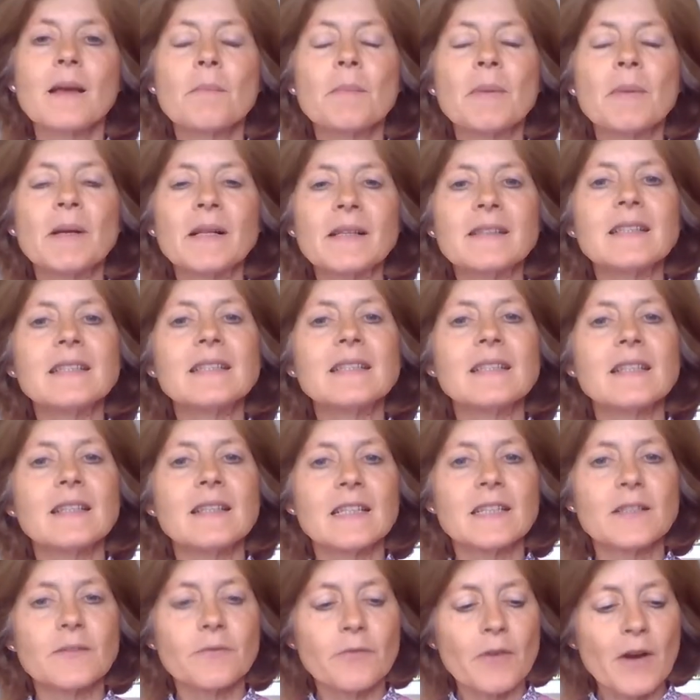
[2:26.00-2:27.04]
Built into
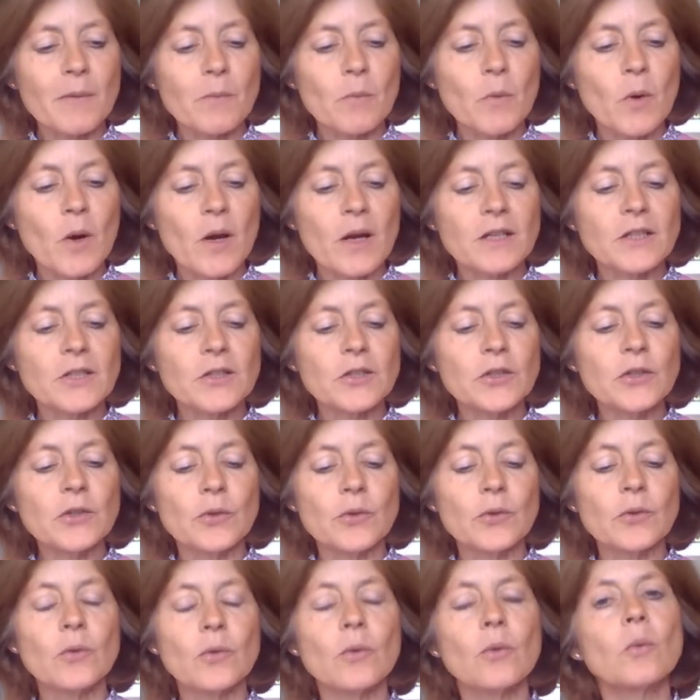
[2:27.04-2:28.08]
this framework
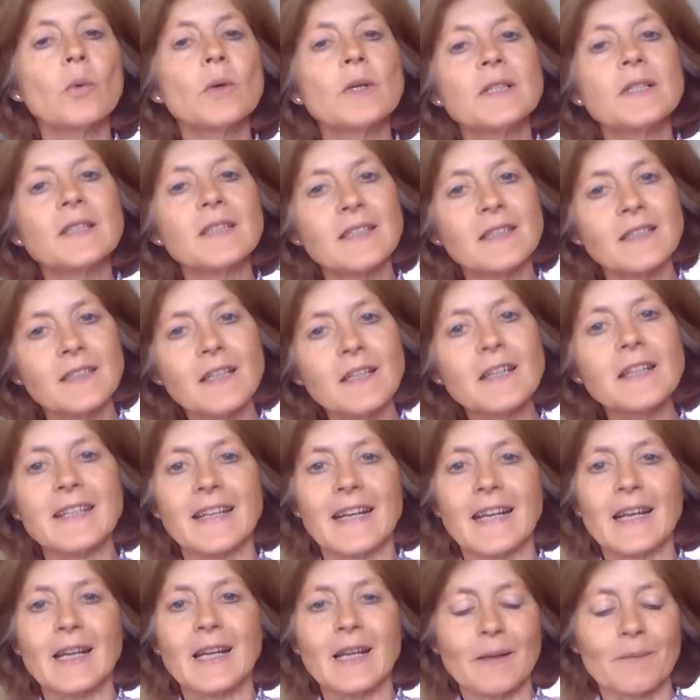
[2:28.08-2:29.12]
too was
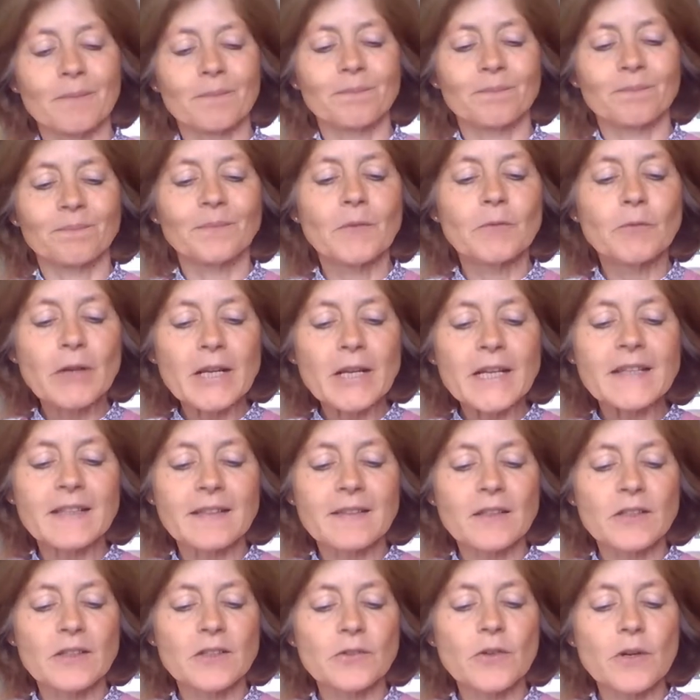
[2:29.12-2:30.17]
study,
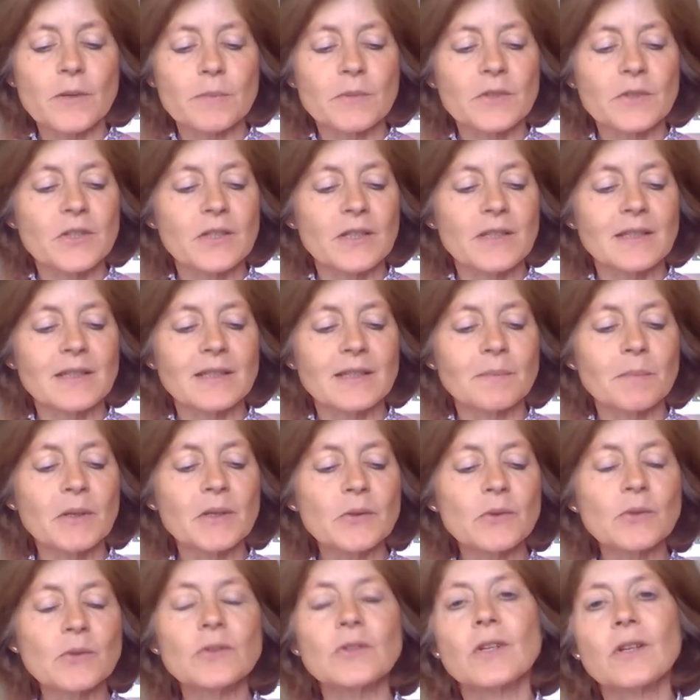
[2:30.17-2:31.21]
reading the scriptures, but
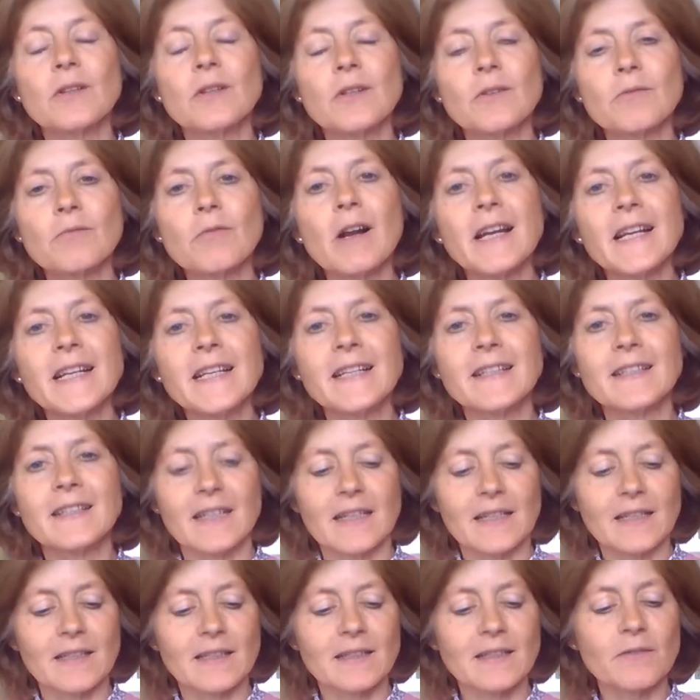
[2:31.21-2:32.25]
also the
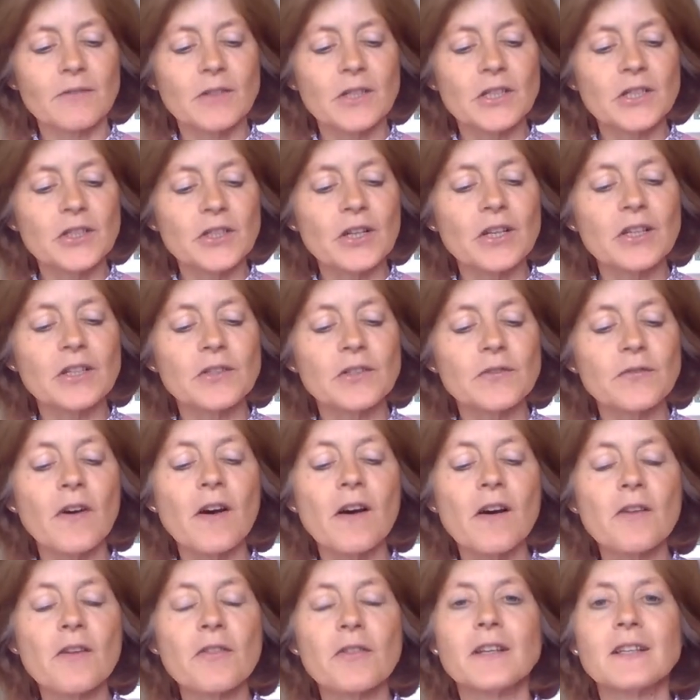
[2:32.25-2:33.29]
writings of the church
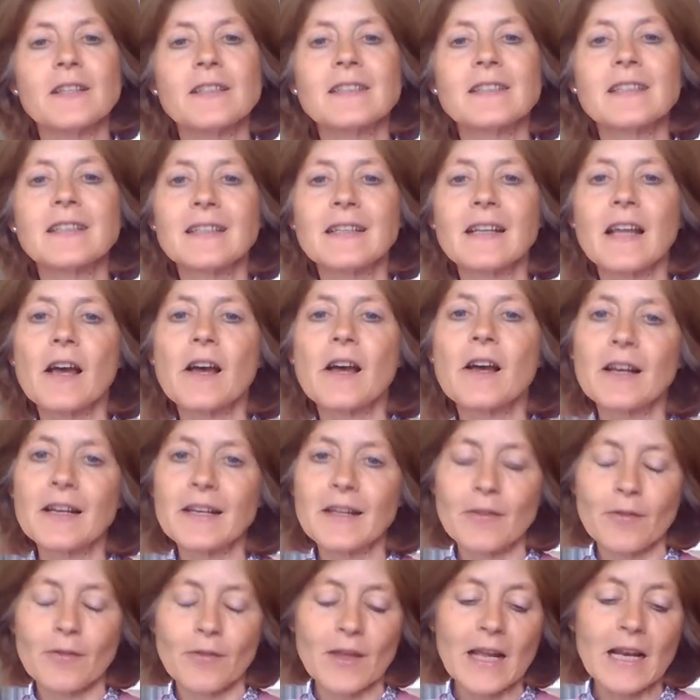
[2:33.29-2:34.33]
fathers and
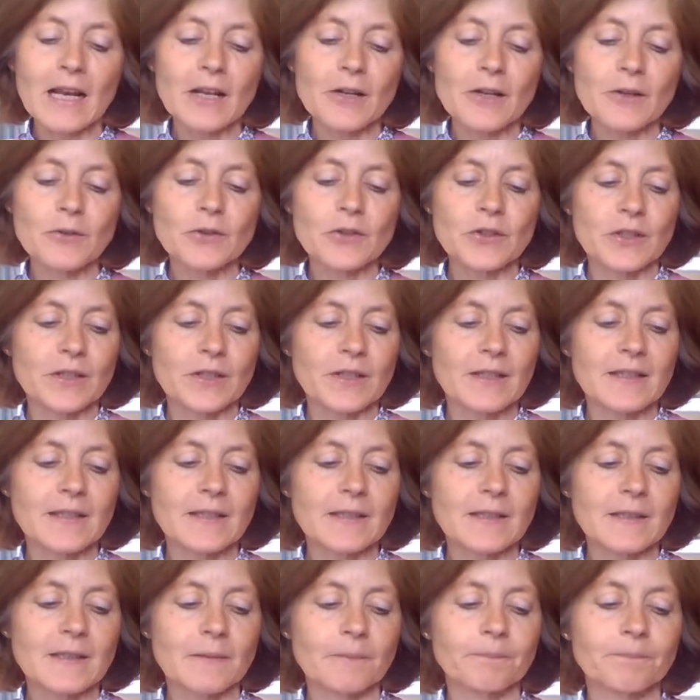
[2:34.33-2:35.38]
early
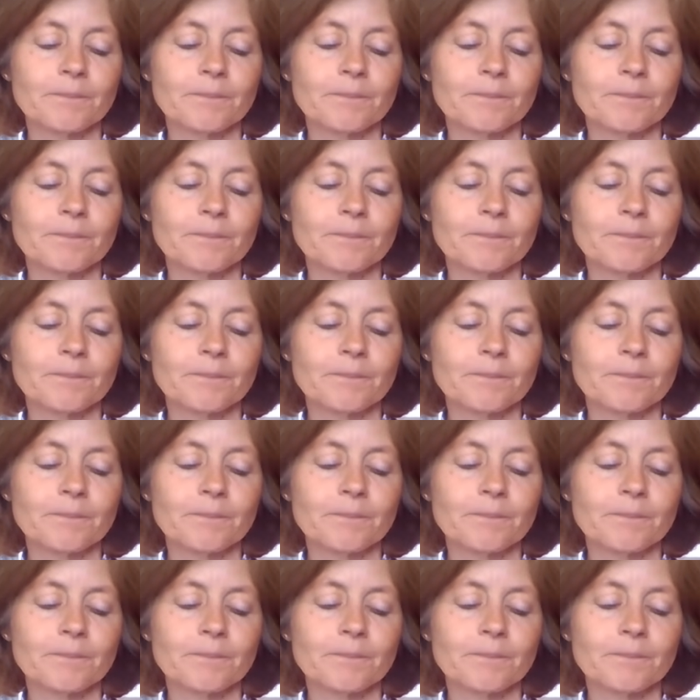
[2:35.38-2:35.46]
theologians.